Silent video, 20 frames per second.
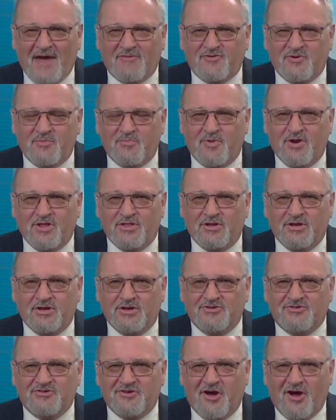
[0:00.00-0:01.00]
have to bring
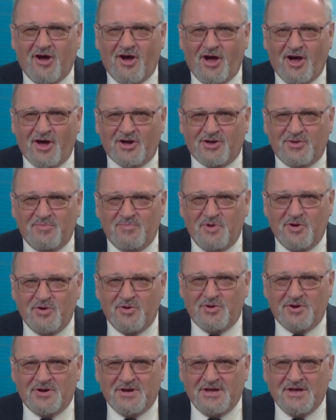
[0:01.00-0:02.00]
the entire
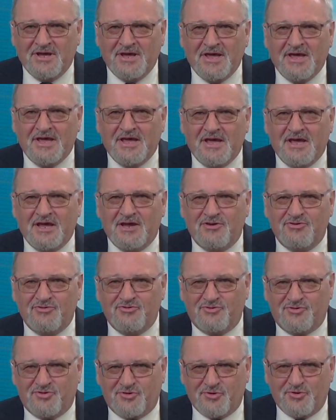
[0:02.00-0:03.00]
community
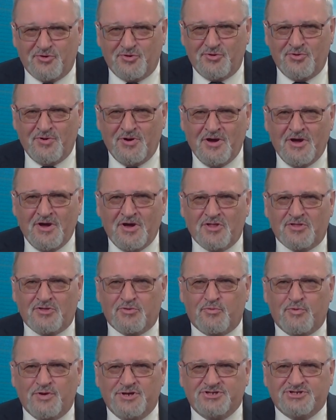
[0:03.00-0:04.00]
into
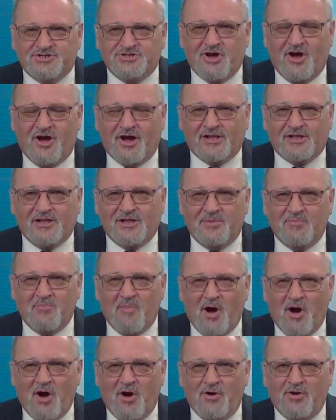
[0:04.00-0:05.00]
mm. the recycling
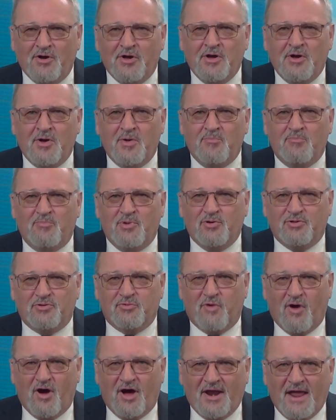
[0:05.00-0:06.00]
mode,
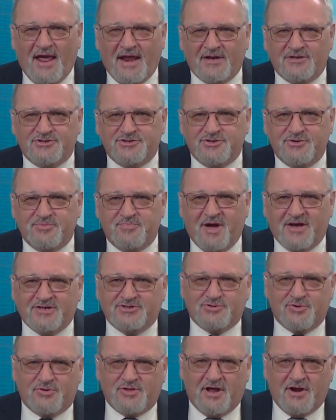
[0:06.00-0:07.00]
build the right attitude,
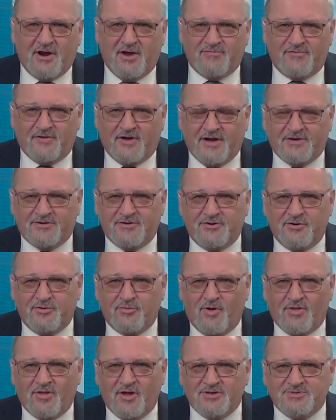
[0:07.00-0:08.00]
make sure they don't forget to
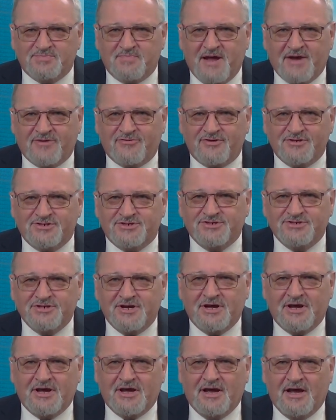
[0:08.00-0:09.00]
do what those batteries
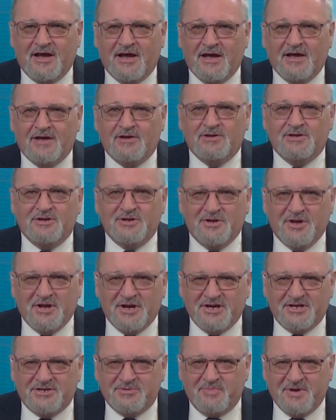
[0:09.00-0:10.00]
uh,
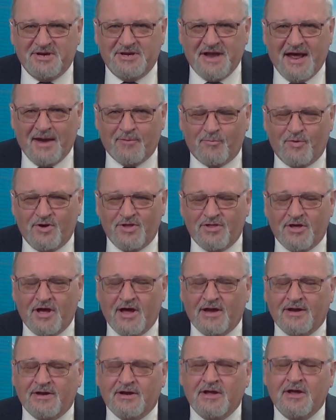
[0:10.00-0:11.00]
need to be done with.
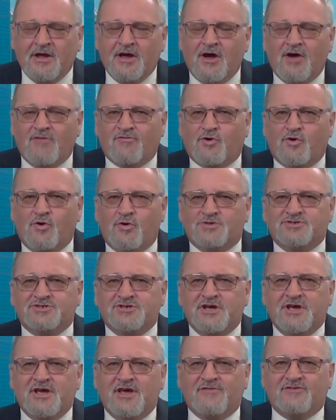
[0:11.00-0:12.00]
And, of
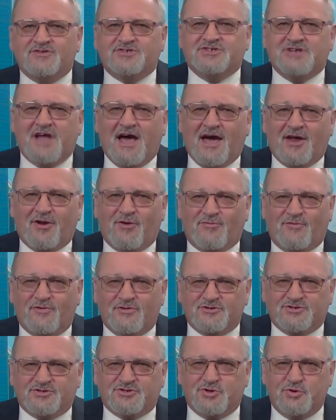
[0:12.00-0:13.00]
course, if you start off
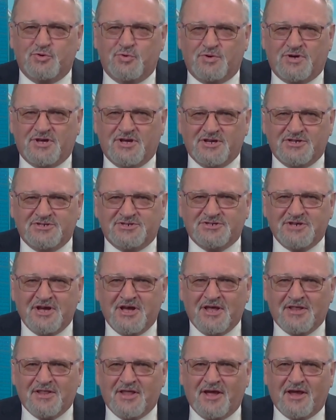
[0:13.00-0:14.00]
with the school kids,
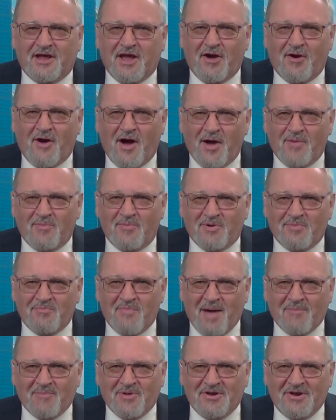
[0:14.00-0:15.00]
they go home to
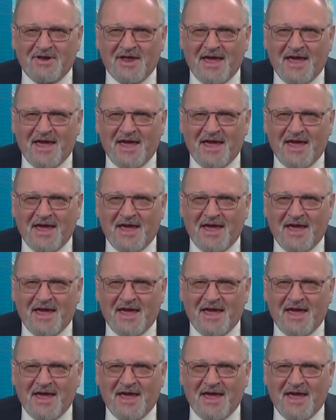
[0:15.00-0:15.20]
mum and